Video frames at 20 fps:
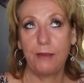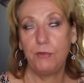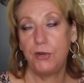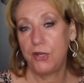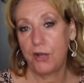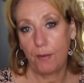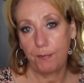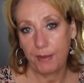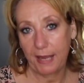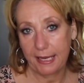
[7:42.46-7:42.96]
I
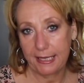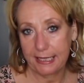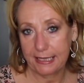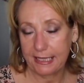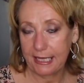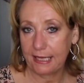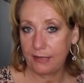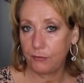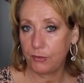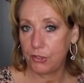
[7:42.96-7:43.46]
would not buy it
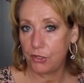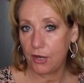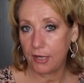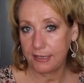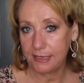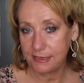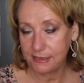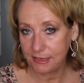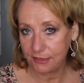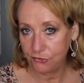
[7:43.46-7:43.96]
again. I would
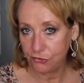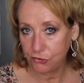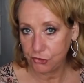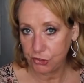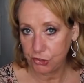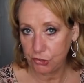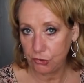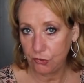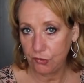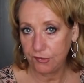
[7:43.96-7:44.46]
not continue
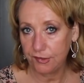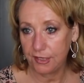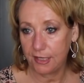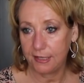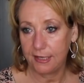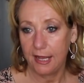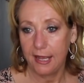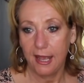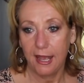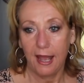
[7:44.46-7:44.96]
to use
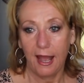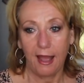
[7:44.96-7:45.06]
it.